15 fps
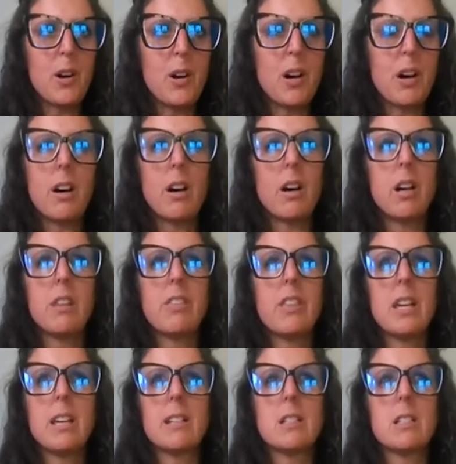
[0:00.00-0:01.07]
I
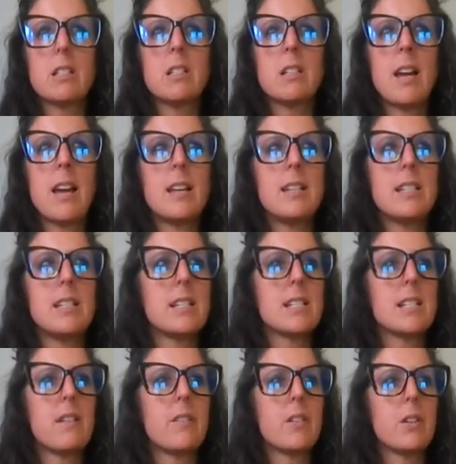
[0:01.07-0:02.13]
think it's
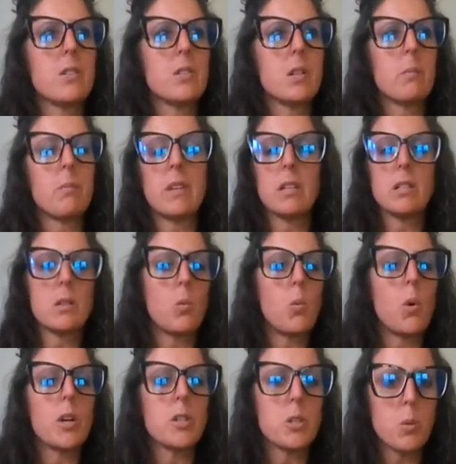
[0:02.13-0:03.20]
97 or something to
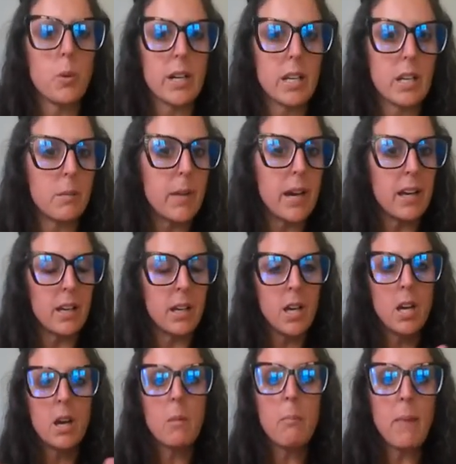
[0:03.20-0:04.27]
120.
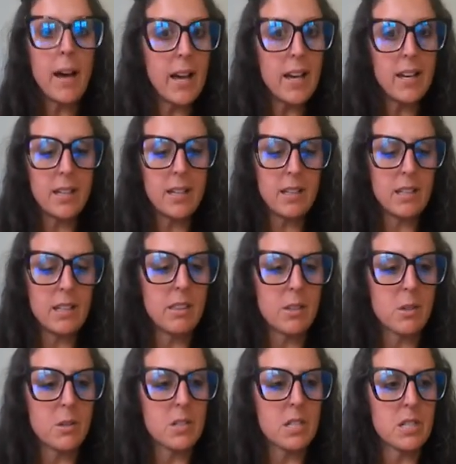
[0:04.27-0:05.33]
My
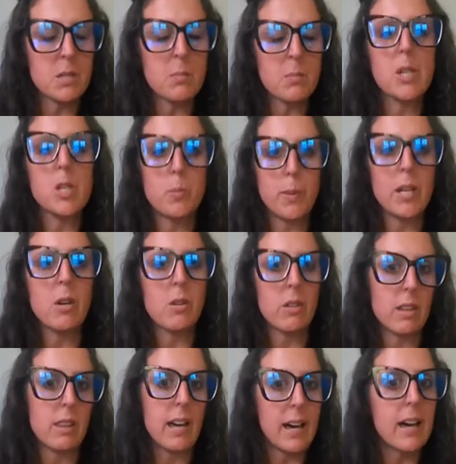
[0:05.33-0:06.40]
ethos is much bigger
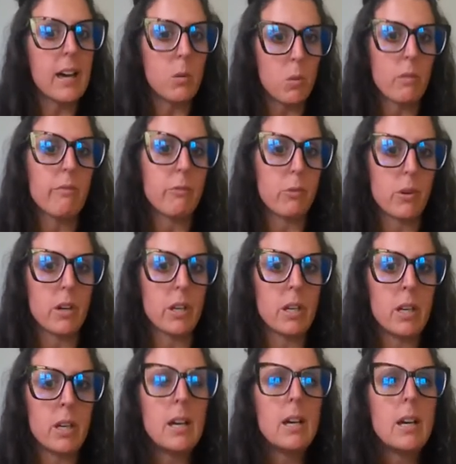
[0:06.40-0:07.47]
than that at 140.
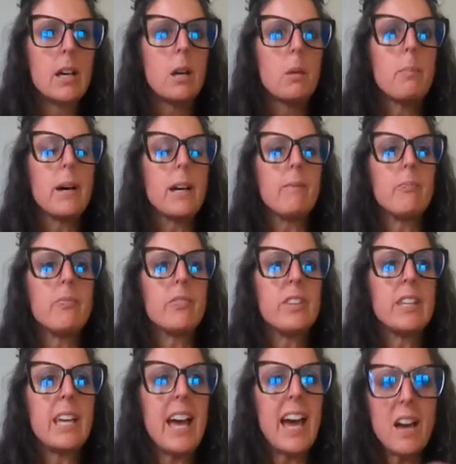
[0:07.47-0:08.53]
But
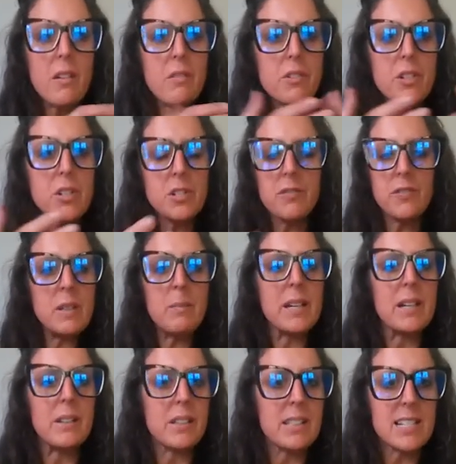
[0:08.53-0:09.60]
the average
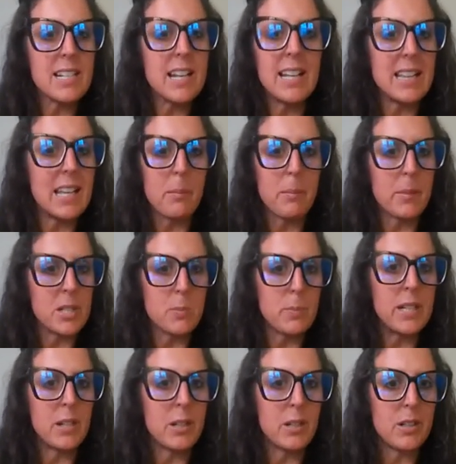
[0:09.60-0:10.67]
female is not that much
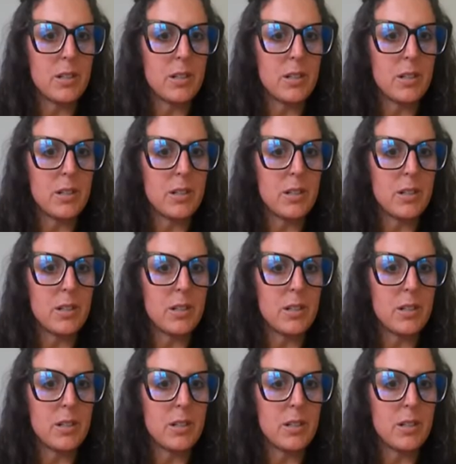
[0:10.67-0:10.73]
bigger.